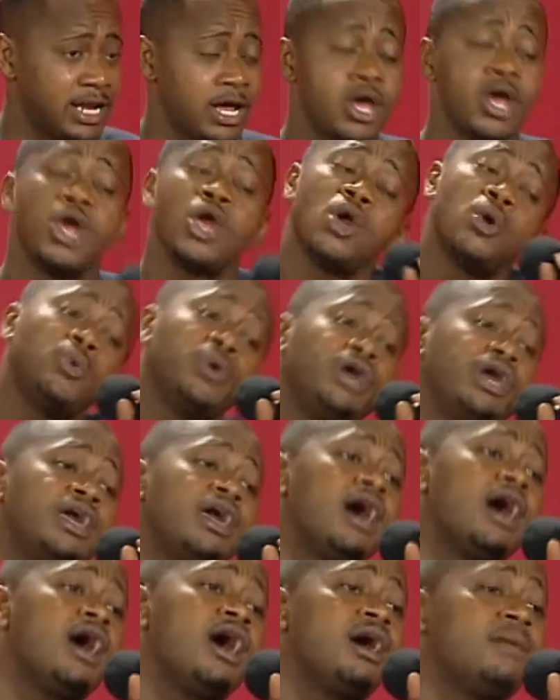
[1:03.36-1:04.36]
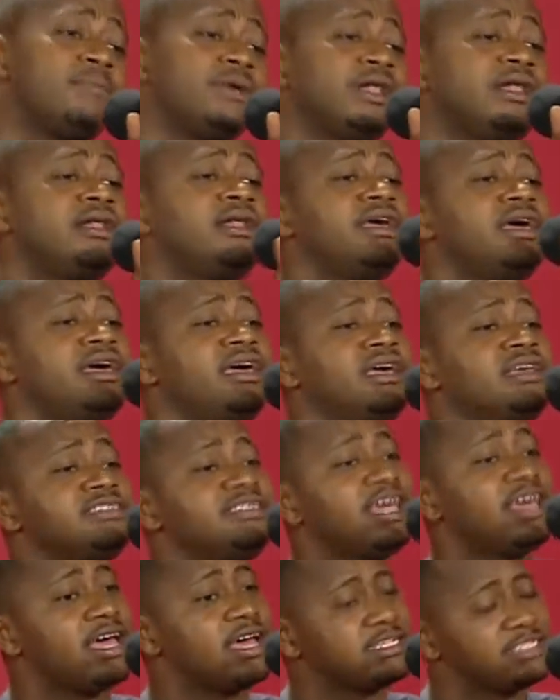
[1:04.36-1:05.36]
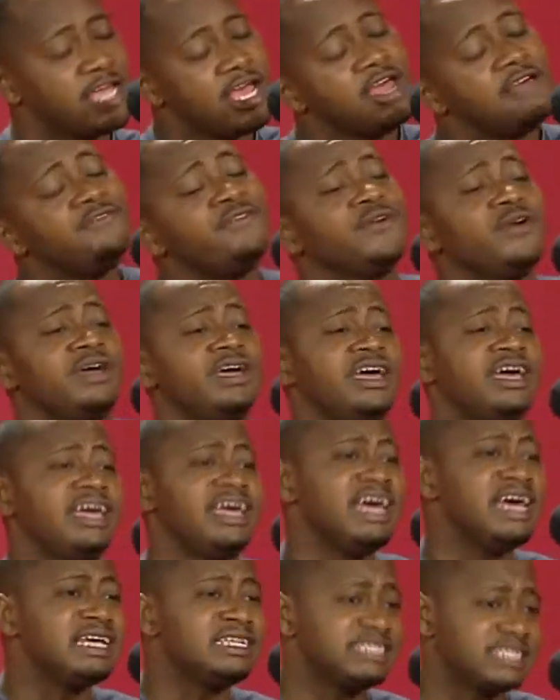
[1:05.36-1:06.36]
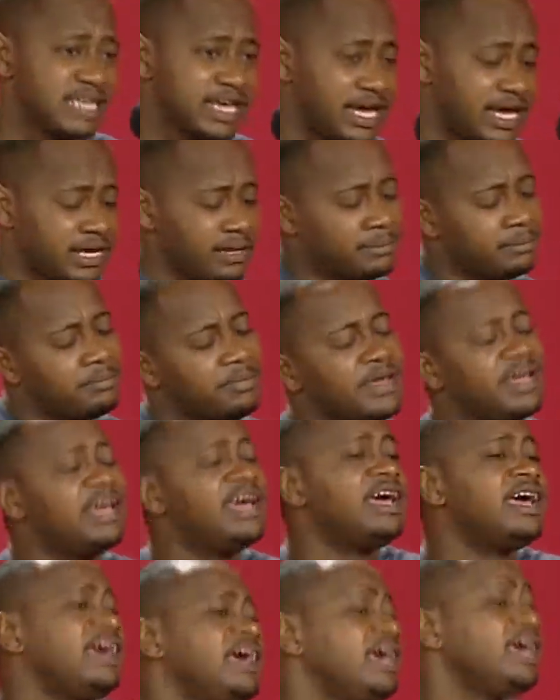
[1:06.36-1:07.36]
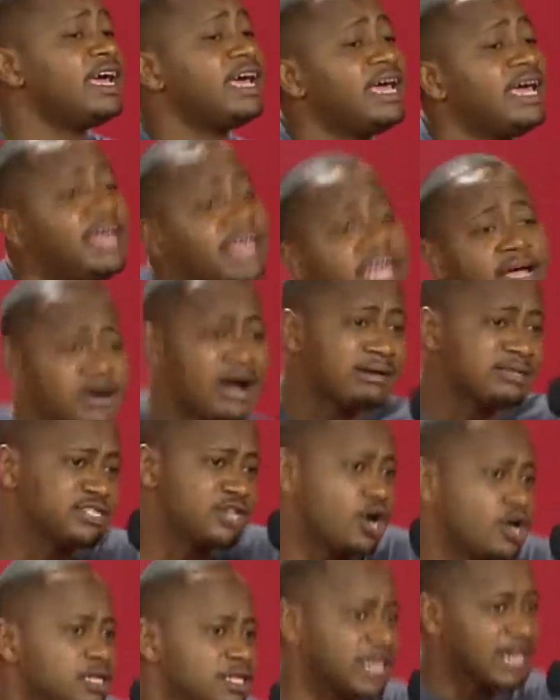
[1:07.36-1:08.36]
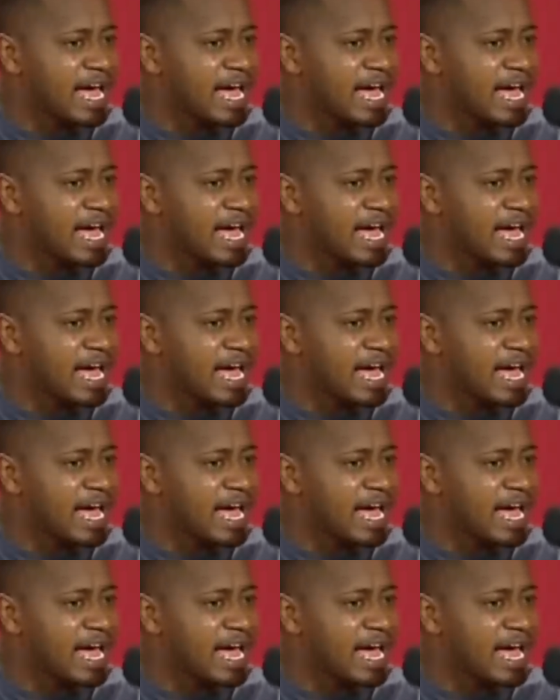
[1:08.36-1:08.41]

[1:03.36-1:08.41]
We are Belizeans, free as can be. Grab something and